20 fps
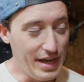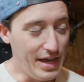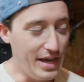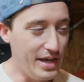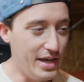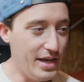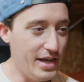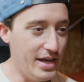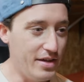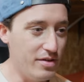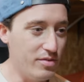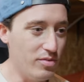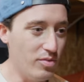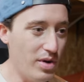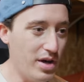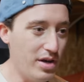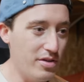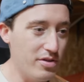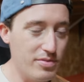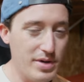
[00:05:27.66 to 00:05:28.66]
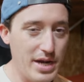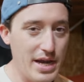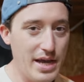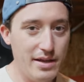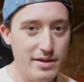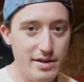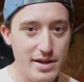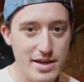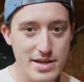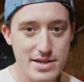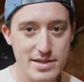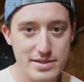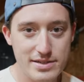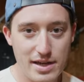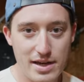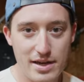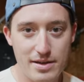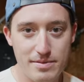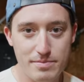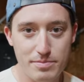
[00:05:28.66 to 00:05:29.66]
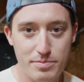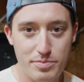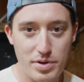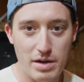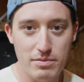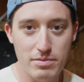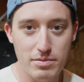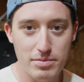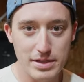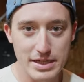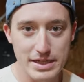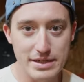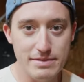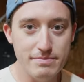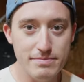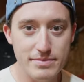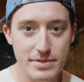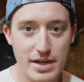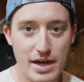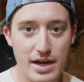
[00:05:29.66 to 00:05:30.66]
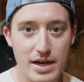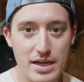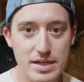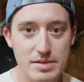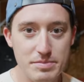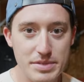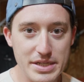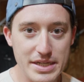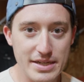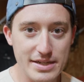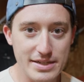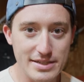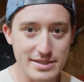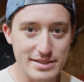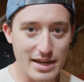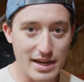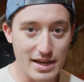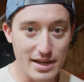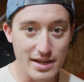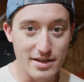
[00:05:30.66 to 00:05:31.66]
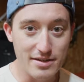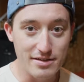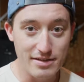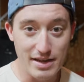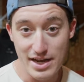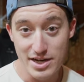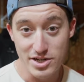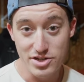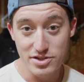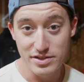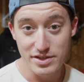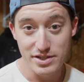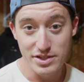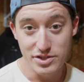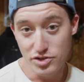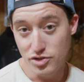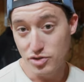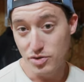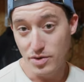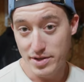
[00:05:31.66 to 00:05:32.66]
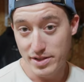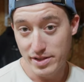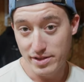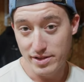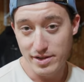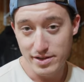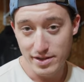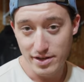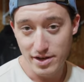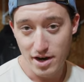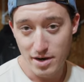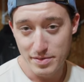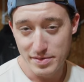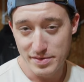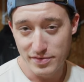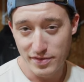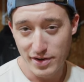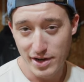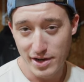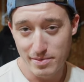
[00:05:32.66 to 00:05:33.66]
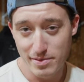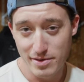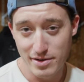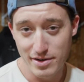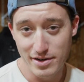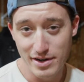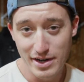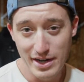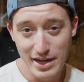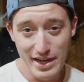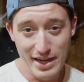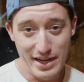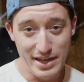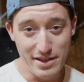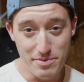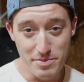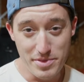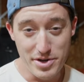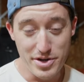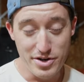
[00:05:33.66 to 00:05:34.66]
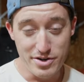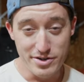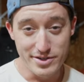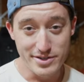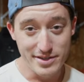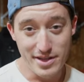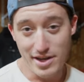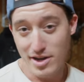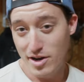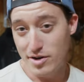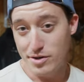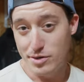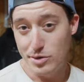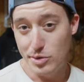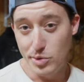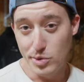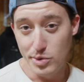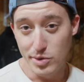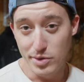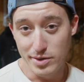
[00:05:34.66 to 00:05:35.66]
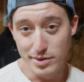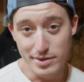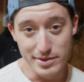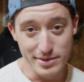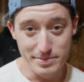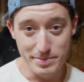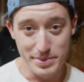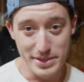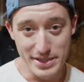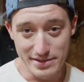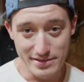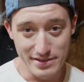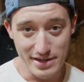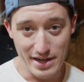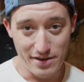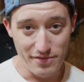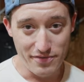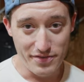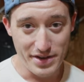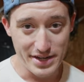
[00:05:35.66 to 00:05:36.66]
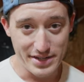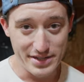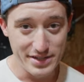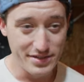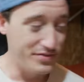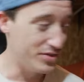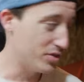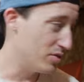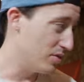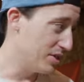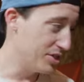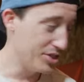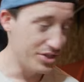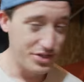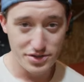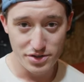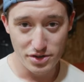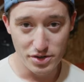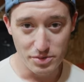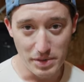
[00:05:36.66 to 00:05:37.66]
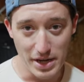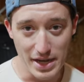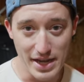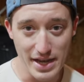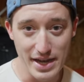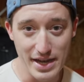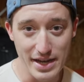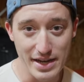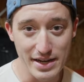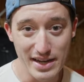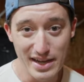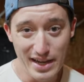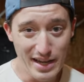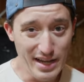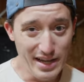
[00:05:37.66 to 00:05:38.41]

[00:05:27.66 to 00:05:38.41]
And, well, the reality is I'm probably not, because I actually enjoy the look of the carbon fiber and the mirrors. They are cool, but not effective, so I just turn my head.